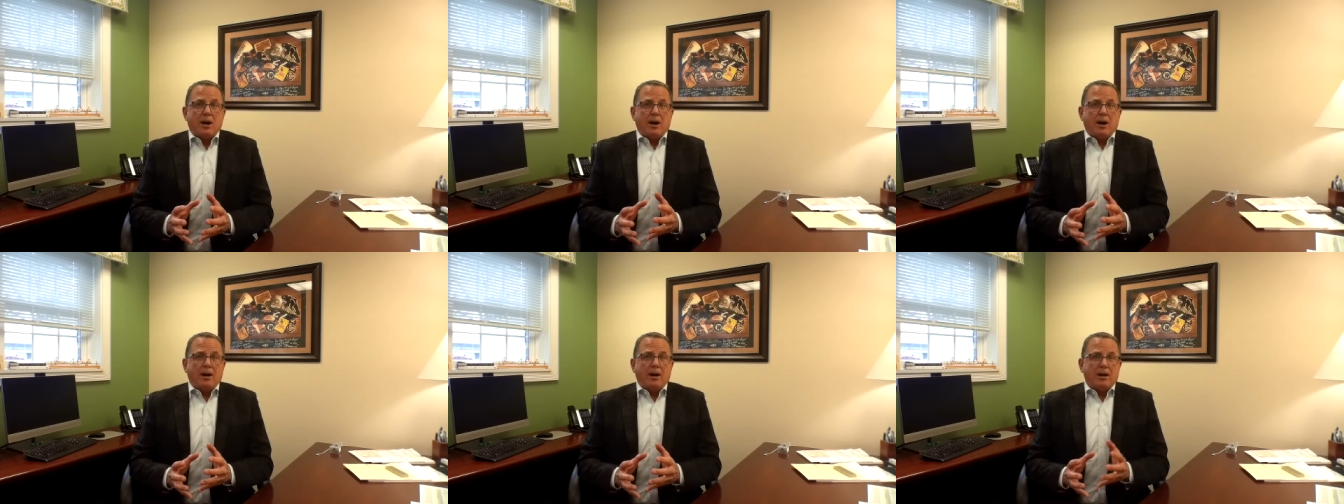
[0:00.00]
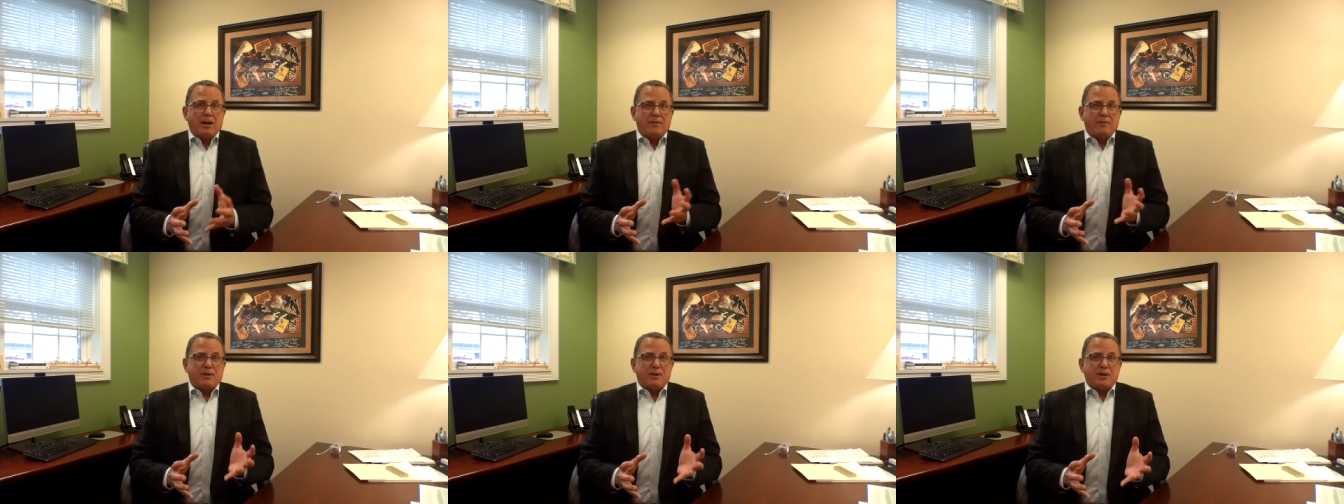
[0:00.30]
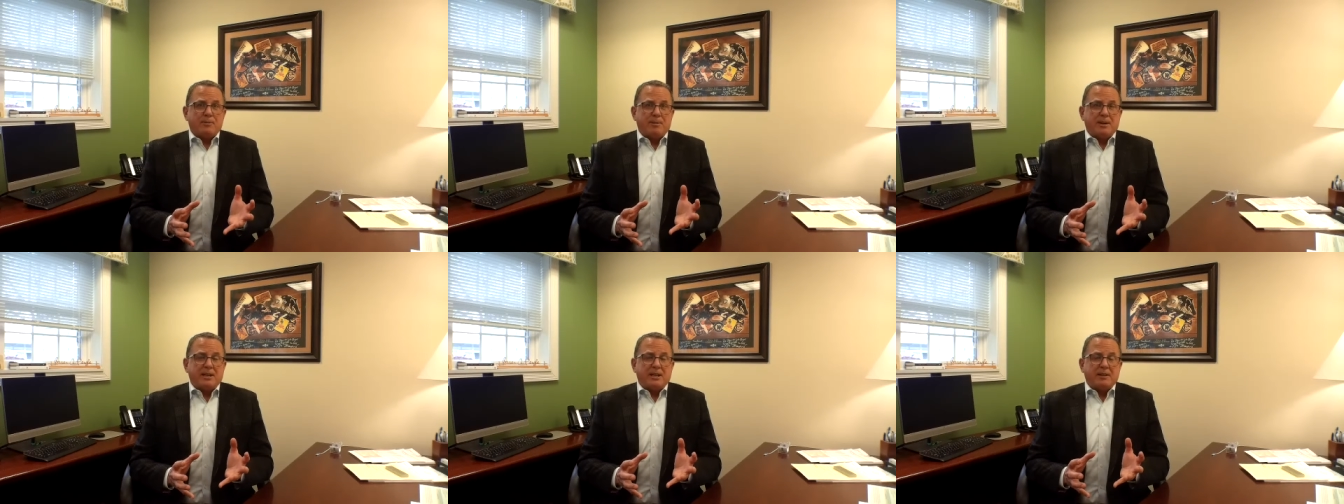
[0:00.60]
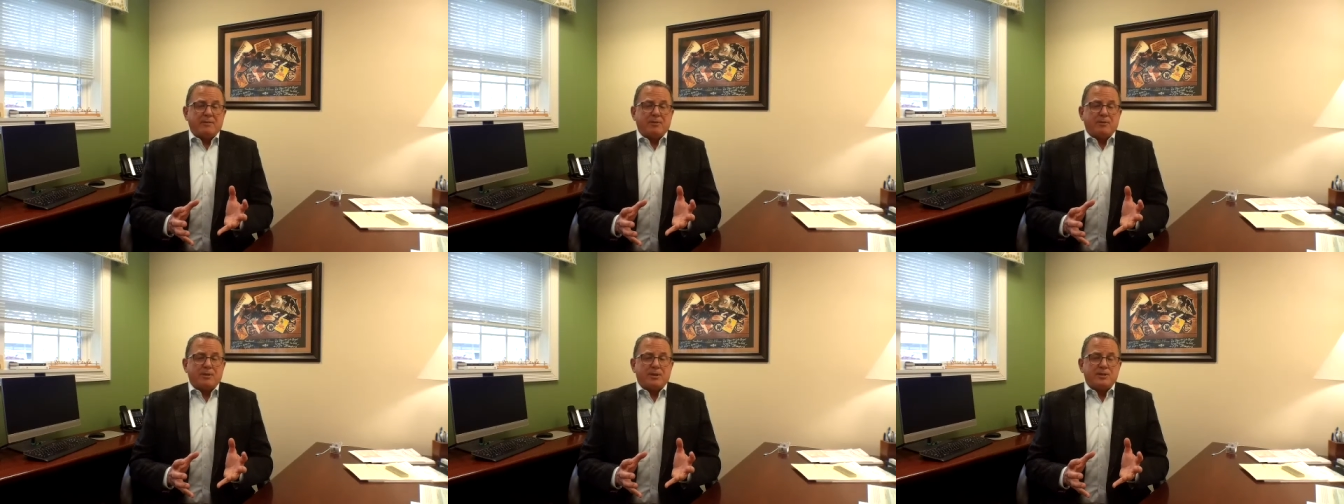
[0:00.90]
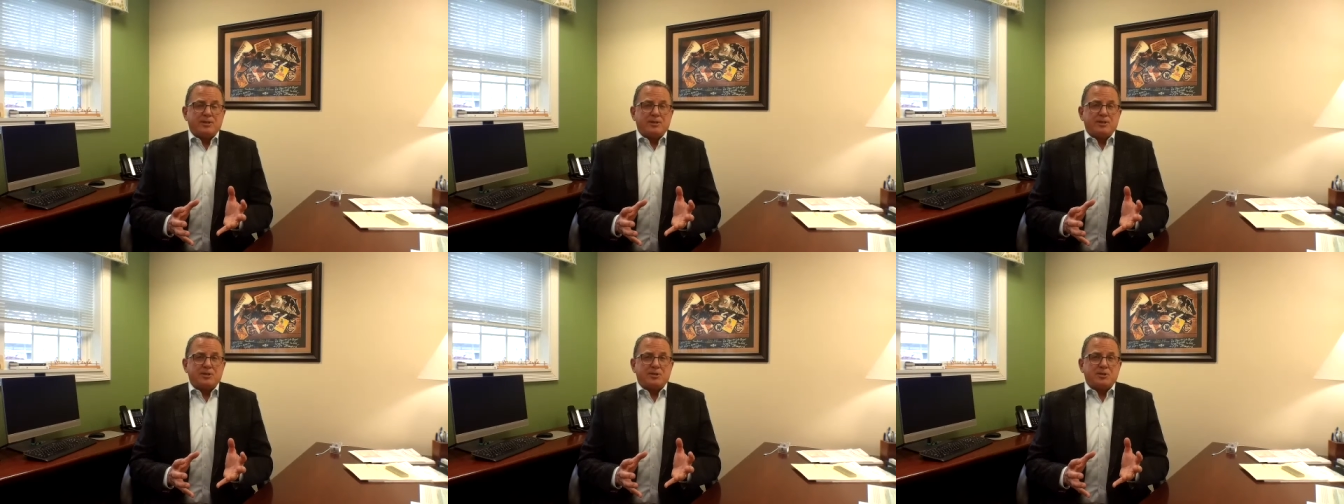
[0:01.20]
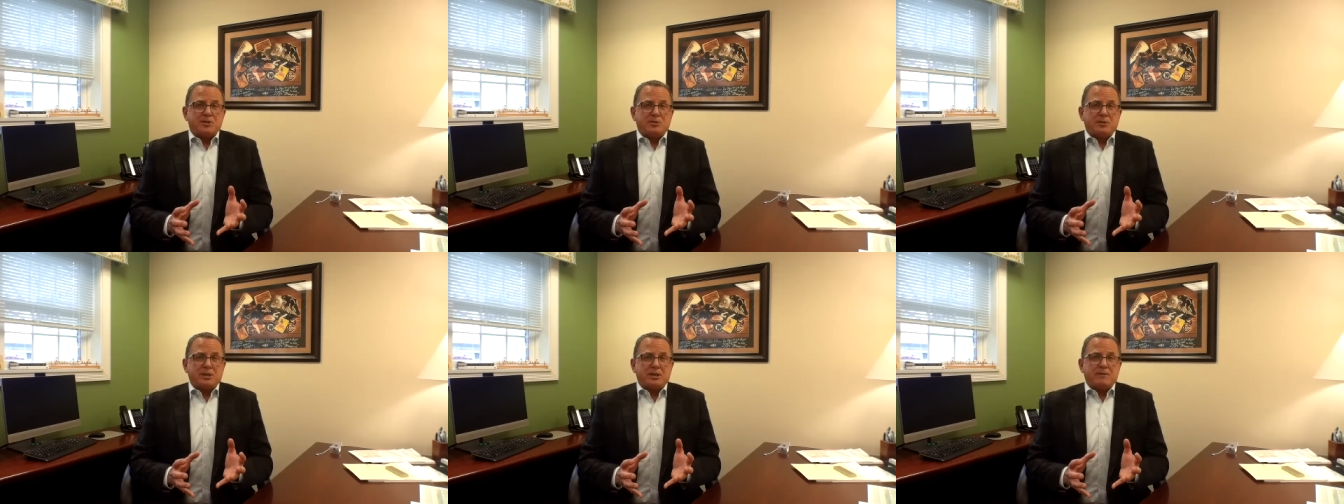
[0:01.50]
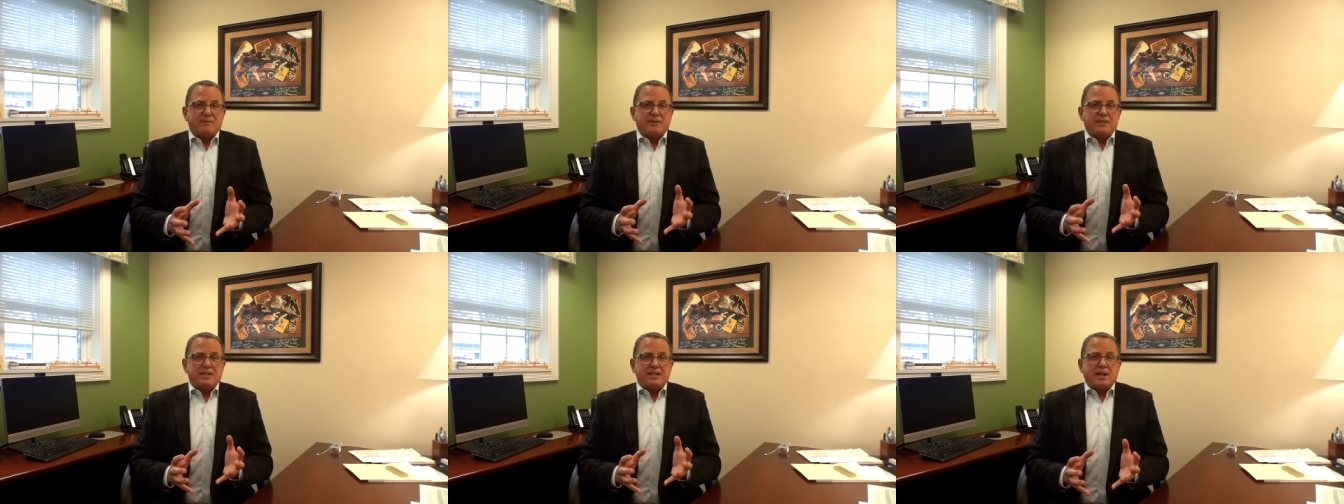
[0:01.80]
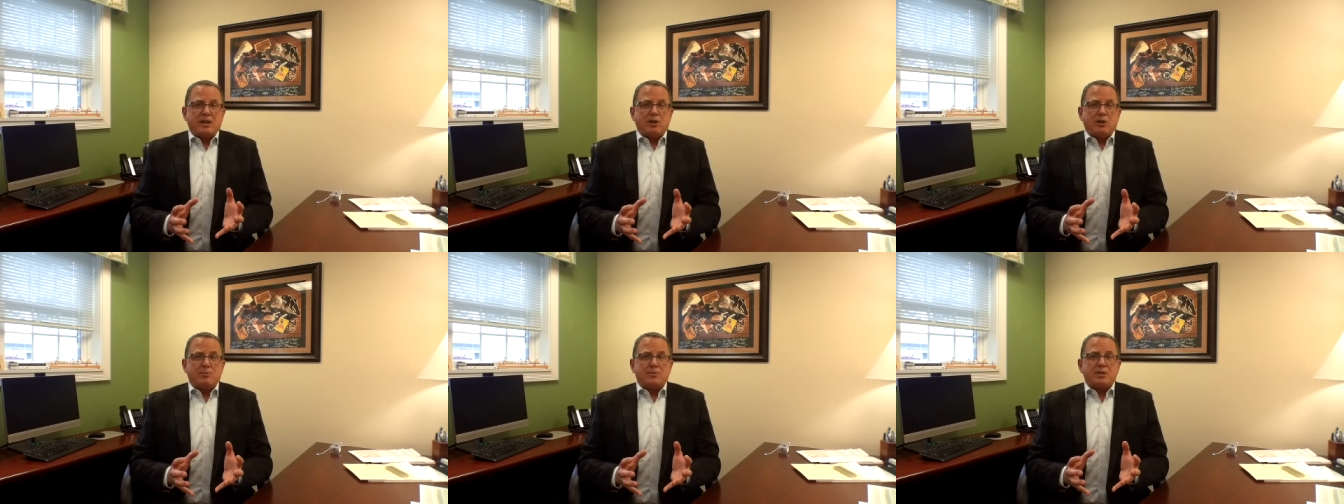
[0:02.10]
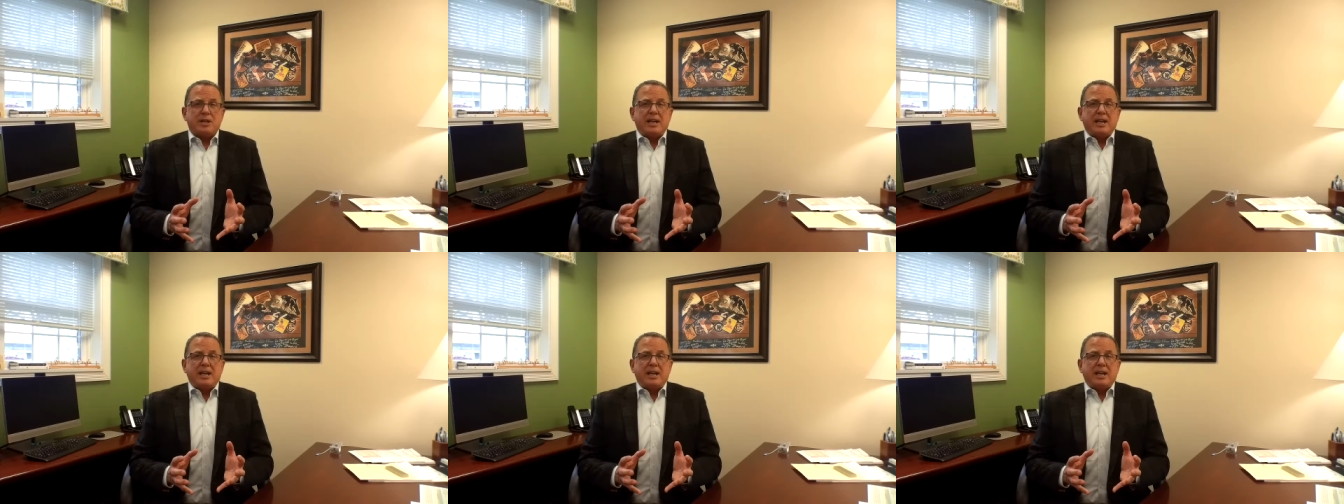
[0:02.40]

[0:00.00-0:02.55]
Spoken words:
All of our independent living residents who live in townhomes